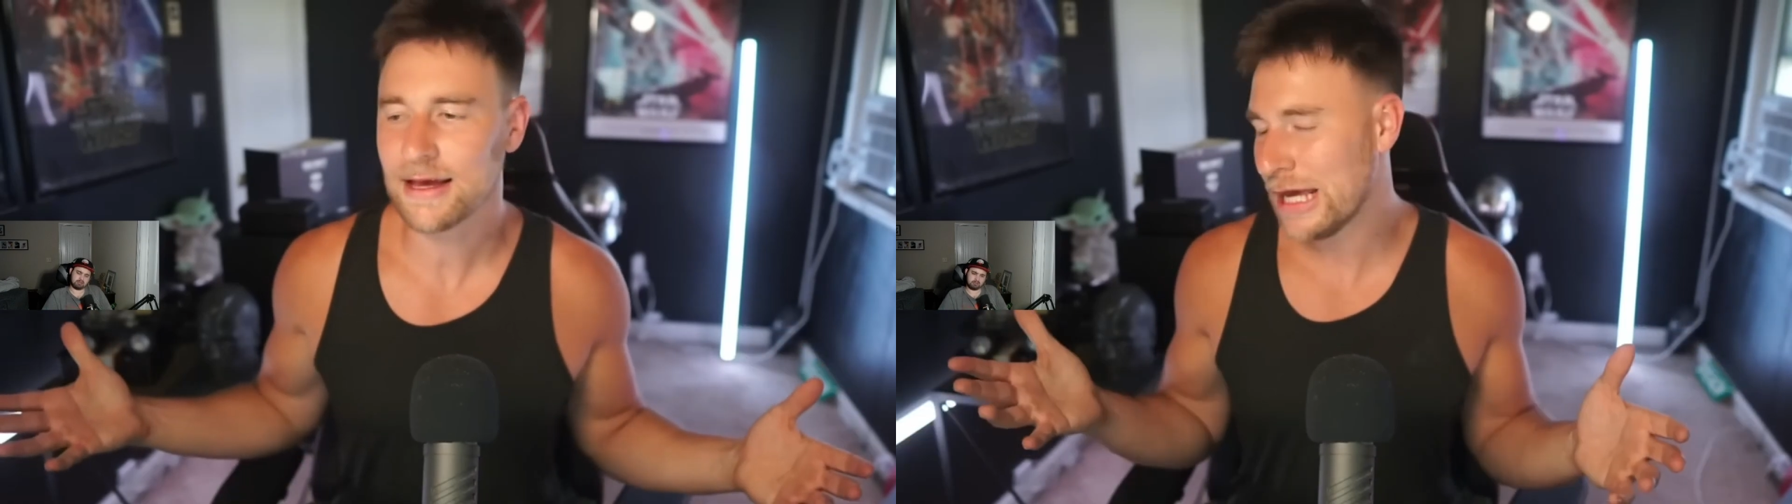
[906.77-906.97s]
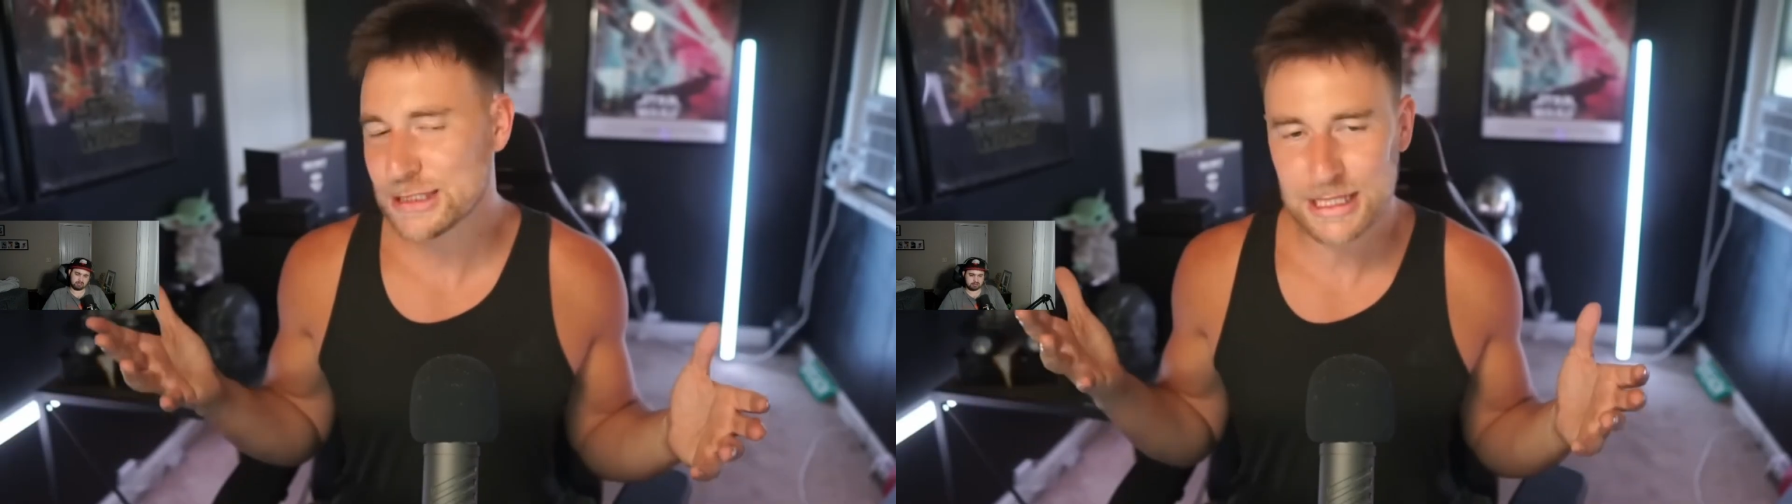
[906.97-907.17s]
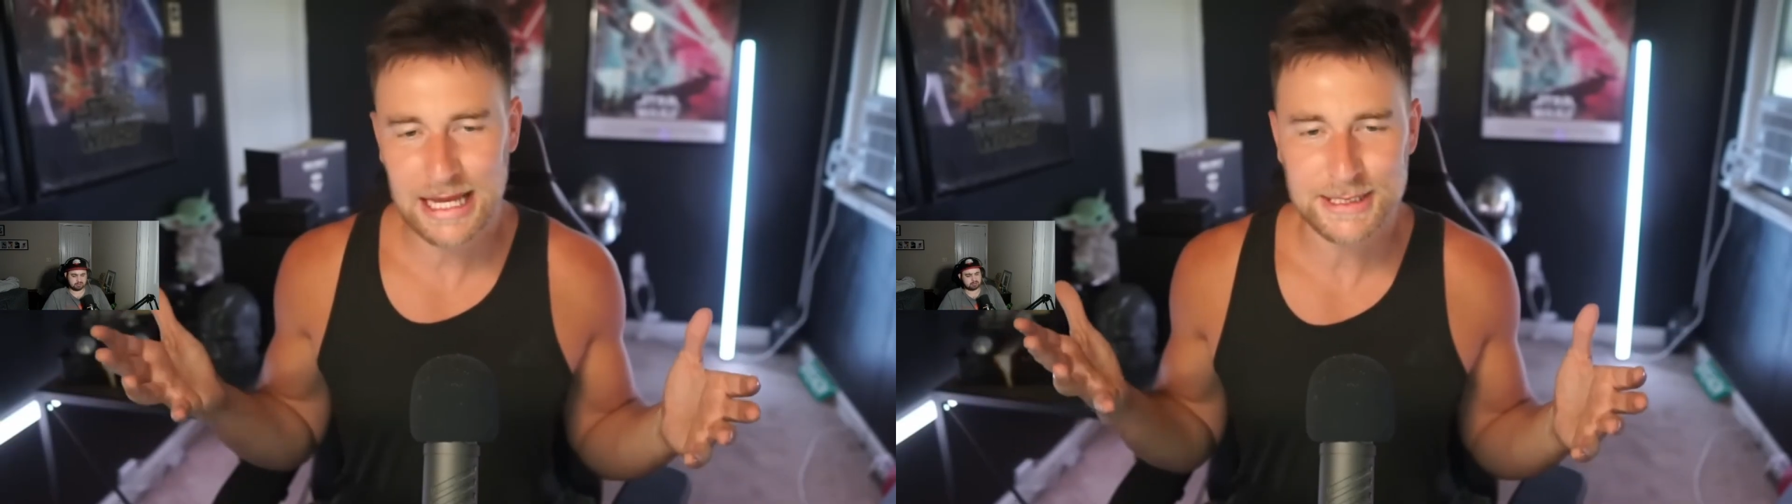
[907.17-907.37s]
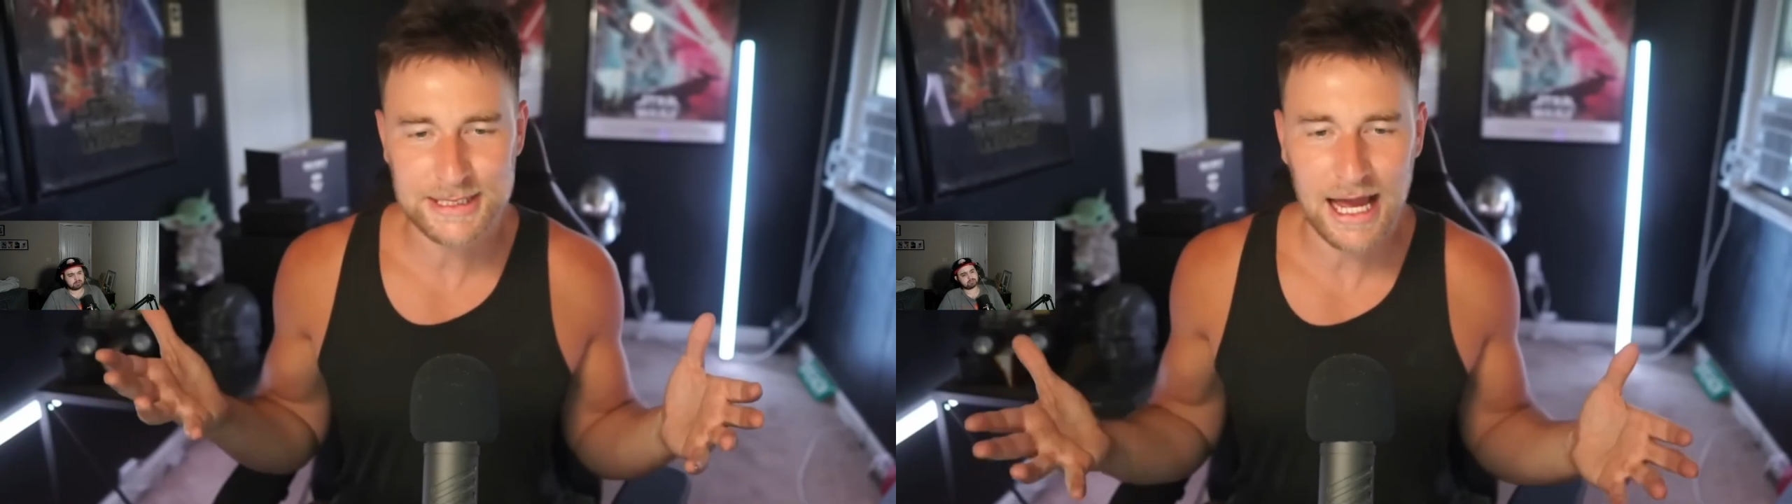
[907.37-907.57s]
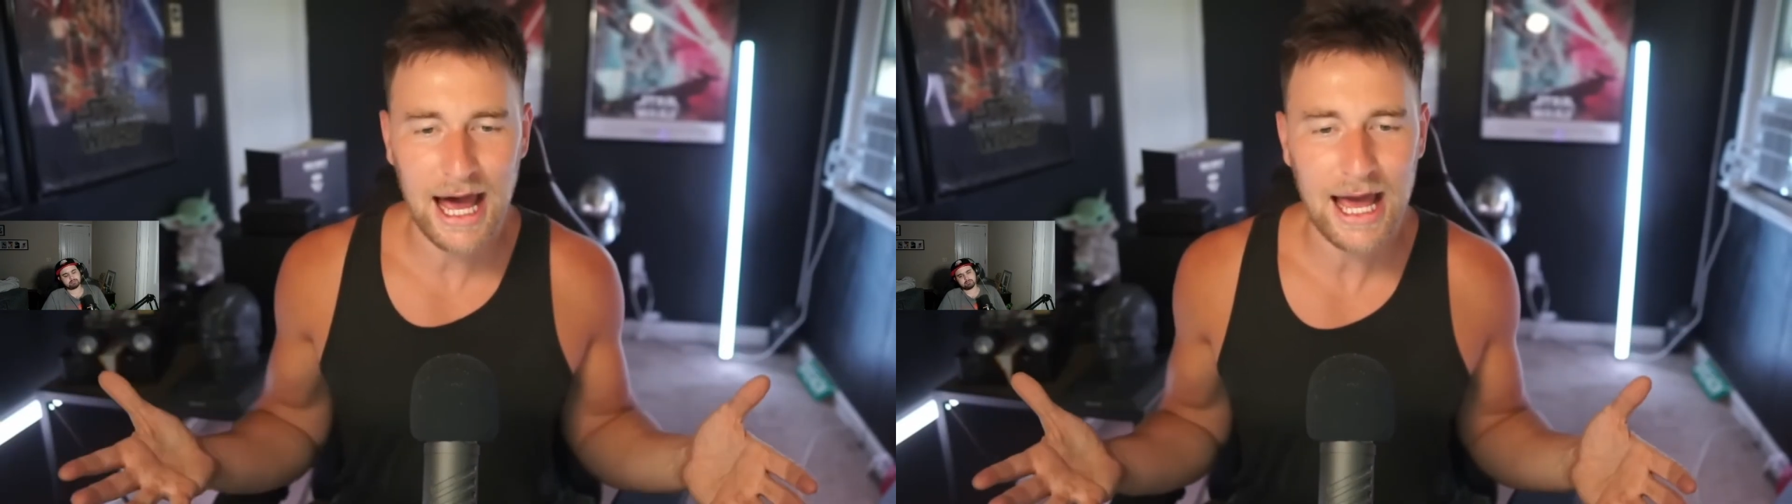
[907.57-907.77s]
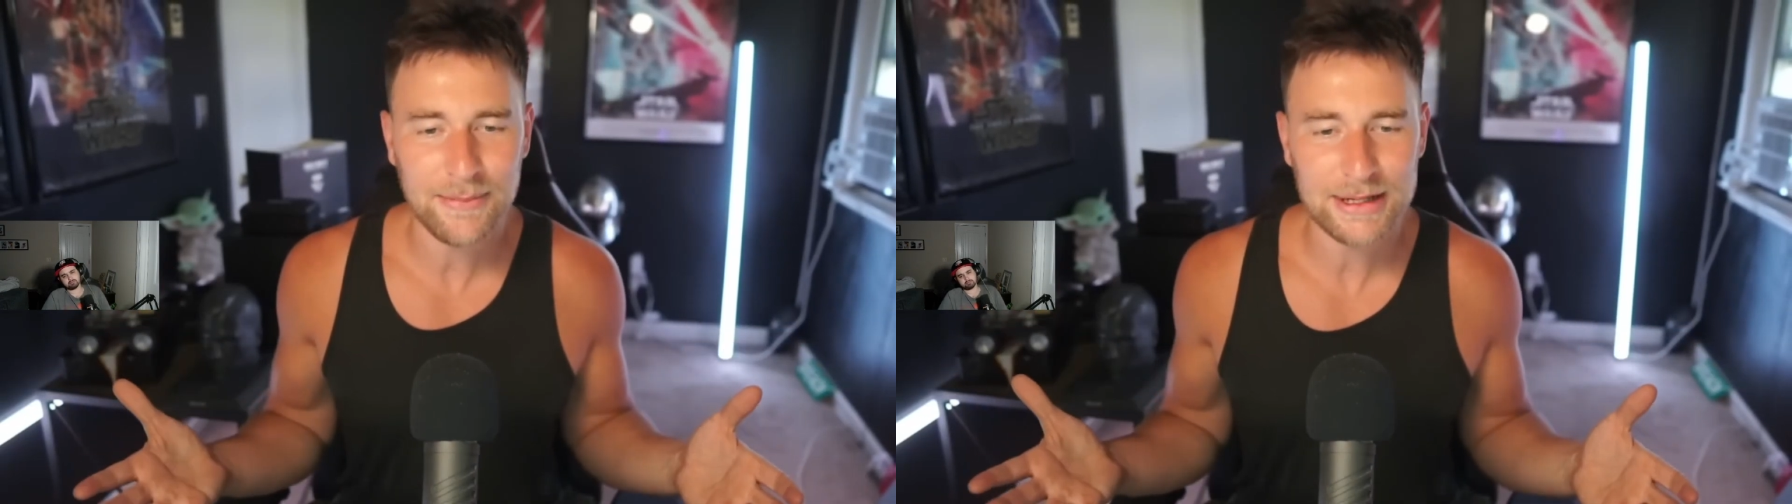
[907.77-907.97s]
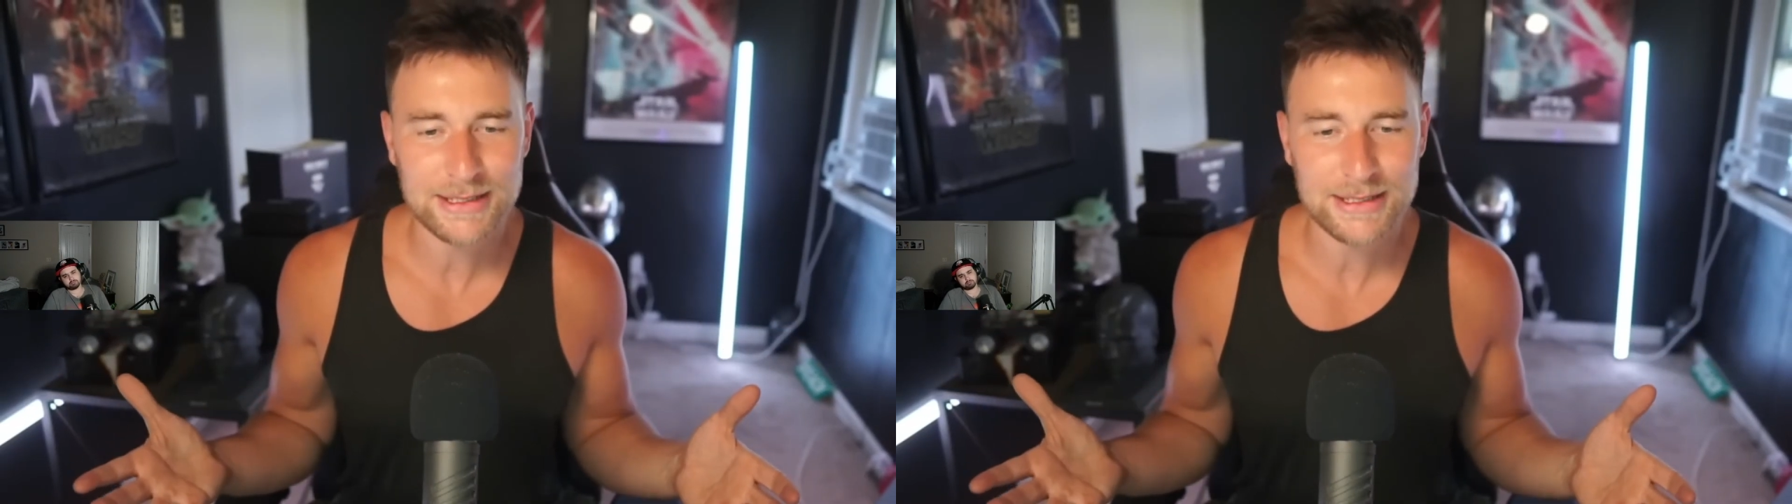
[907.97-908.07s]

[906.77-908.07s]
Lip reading: It's time.